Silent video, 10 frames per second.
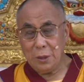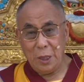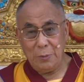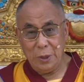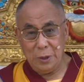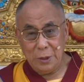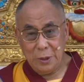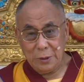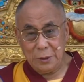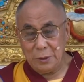there is
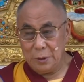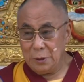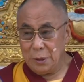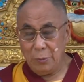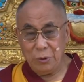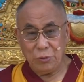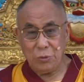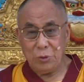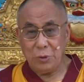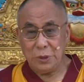a big reason, there
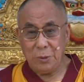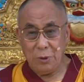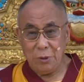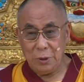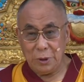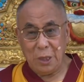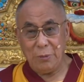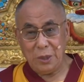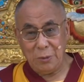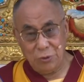is a great
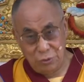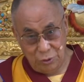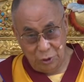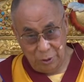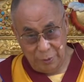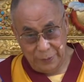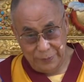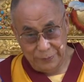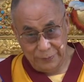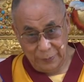importance attached to
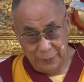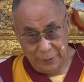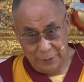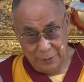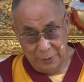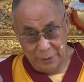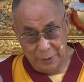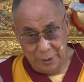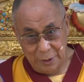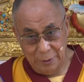it when Lama
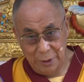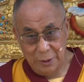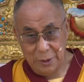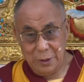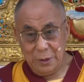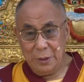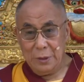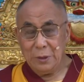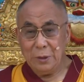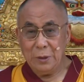Tsongkhapa
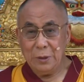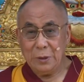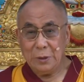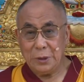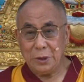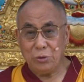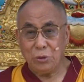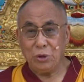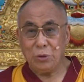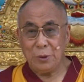emphasized on saying that
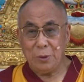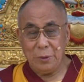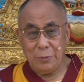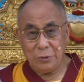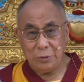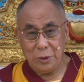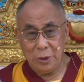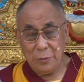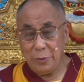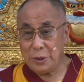one needs to strive to
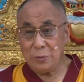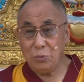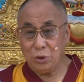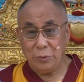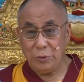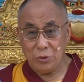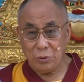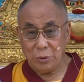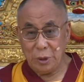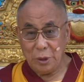understand the Tibetan
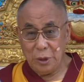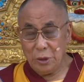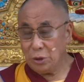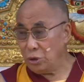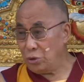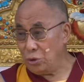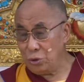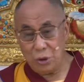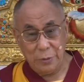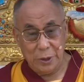origination,
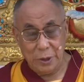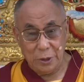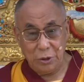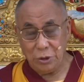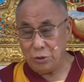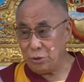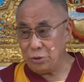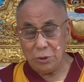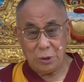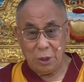rather than
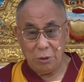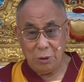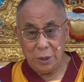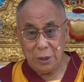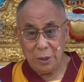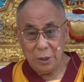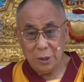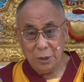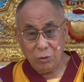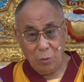saying one needs to
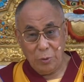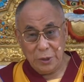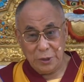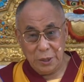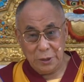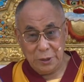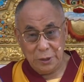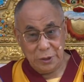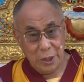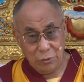strive to
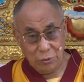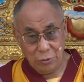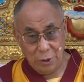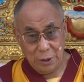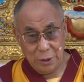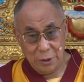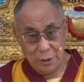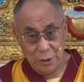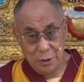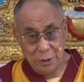understand the
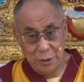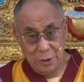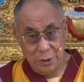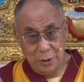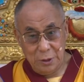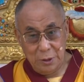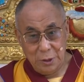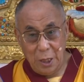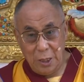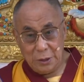
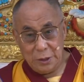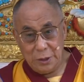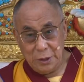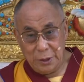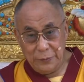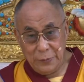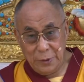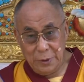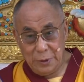no-selfness.